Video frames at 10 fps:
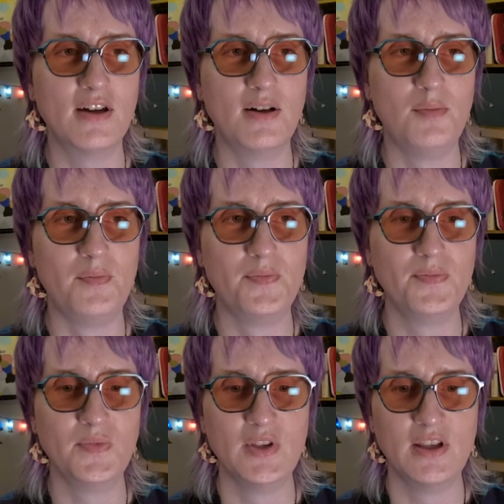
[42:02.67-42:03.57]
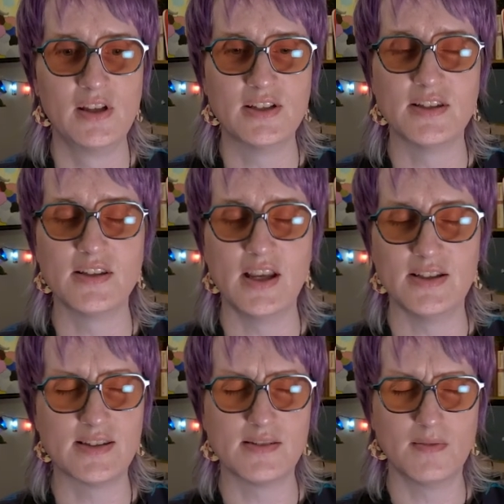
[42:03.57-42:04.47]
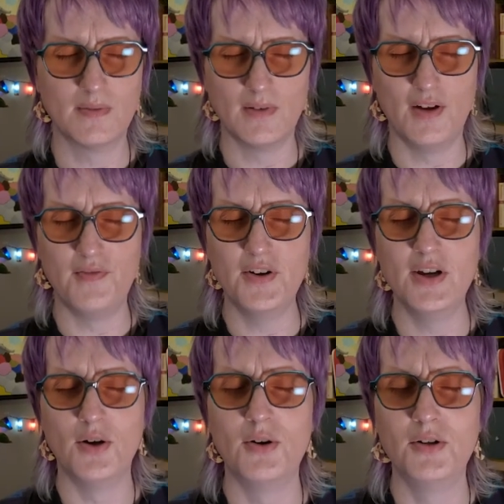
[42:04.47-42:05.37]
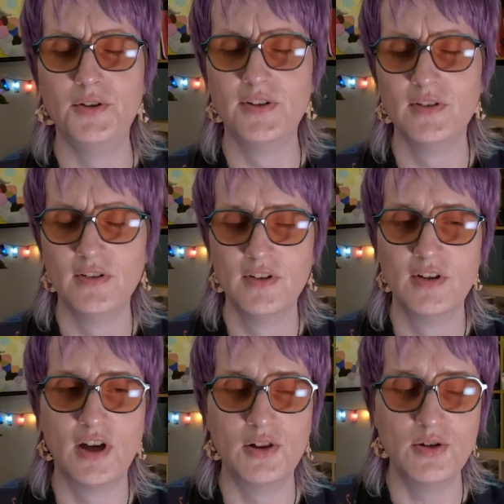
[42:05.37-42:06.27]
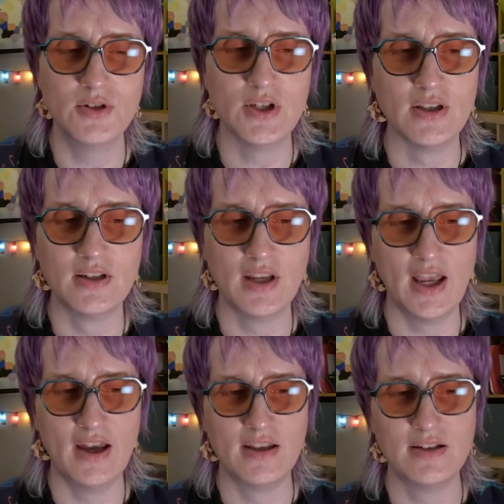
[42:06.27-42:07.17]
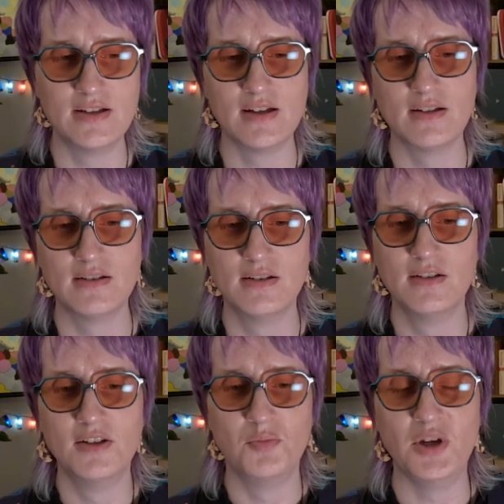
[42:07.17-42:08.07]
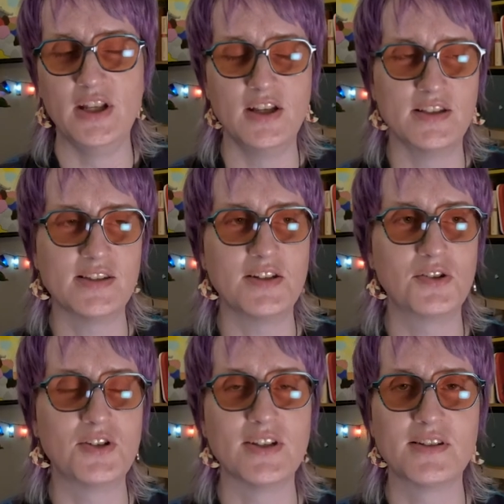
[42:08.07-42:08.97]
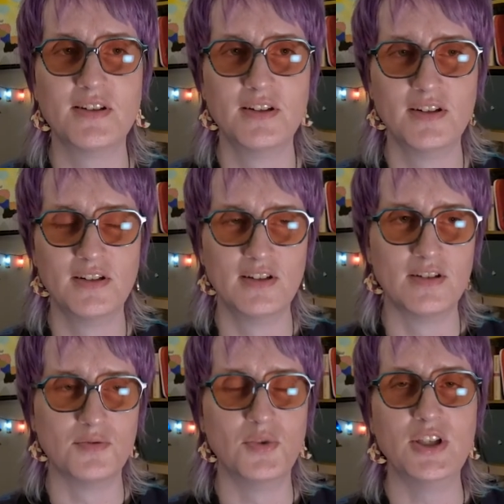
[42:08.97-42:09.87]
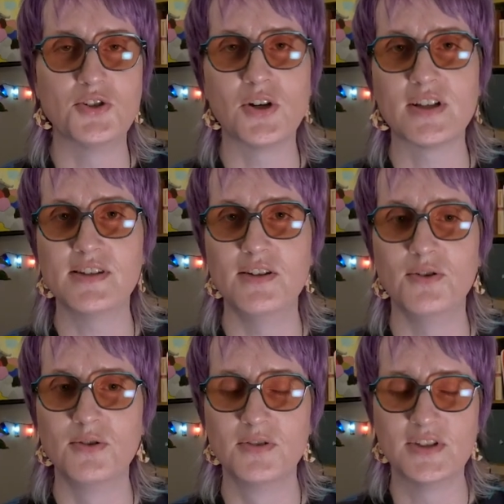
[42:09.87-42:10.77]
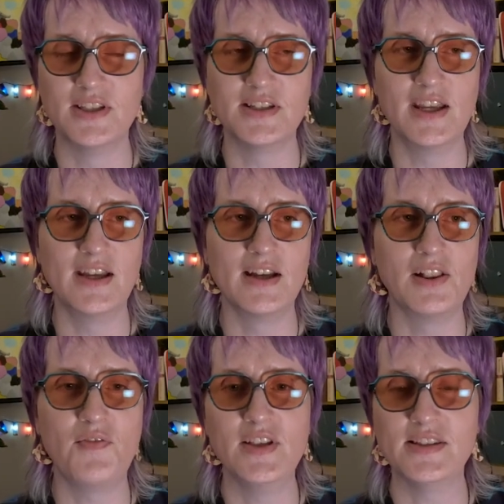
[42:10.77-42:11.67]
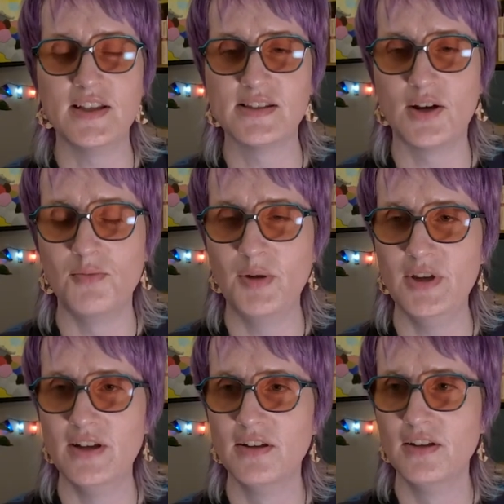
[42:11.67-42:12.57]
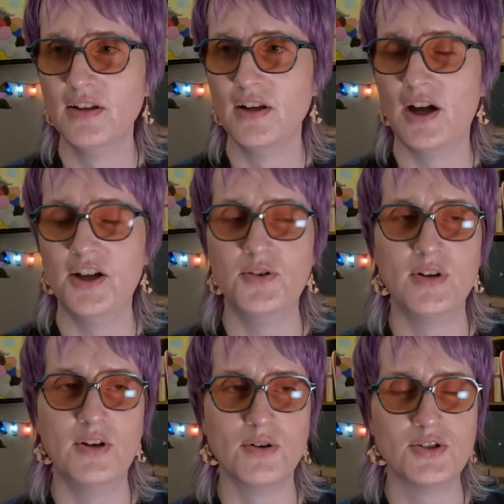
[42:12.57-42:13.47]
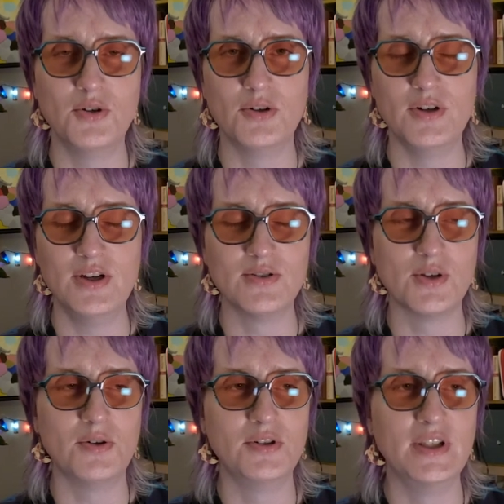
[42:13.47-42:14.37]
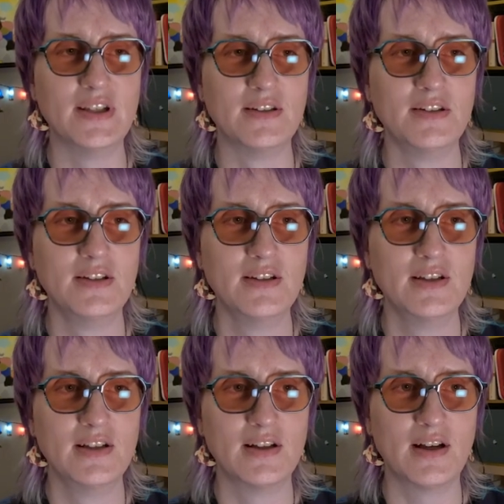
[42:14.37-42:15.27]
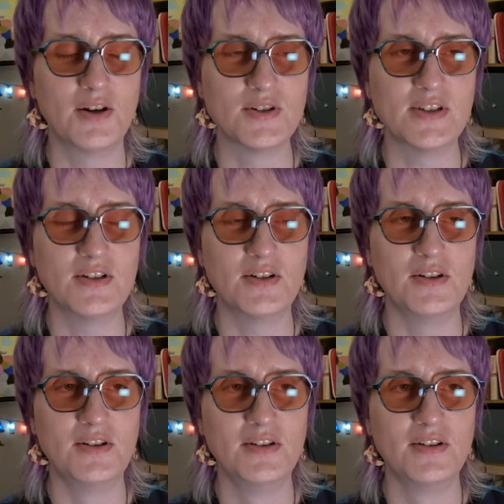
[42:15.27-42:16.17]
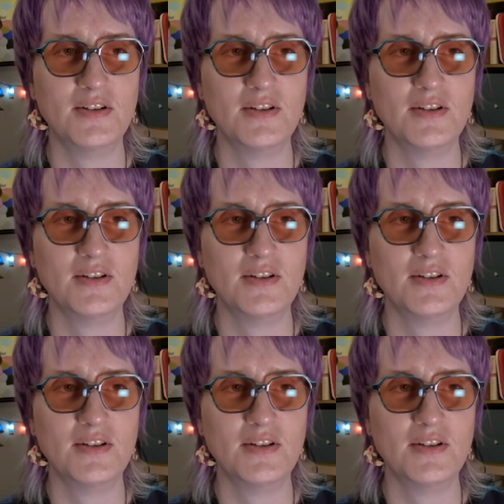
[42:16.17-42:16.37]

um, because it's a very old illusion, and uh, but it, it still just really tricks you to this day. I love these things that are maybe one hundred or two hundred years old and are still